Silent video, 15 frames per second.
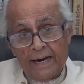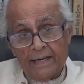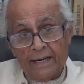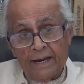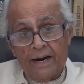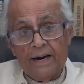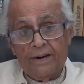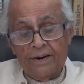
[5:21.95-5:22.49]

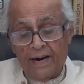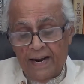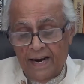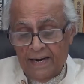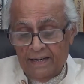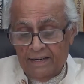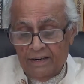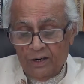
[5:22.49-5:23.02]
current
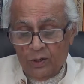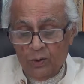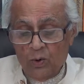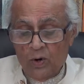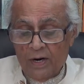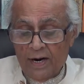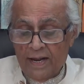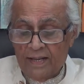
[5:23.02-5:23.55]
rate
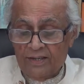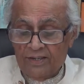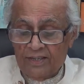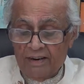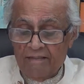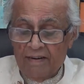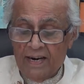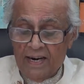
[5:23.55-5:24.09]

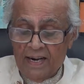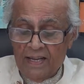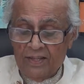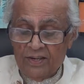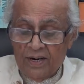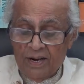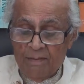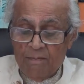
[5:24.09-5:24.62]

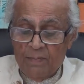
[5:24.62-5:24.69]
273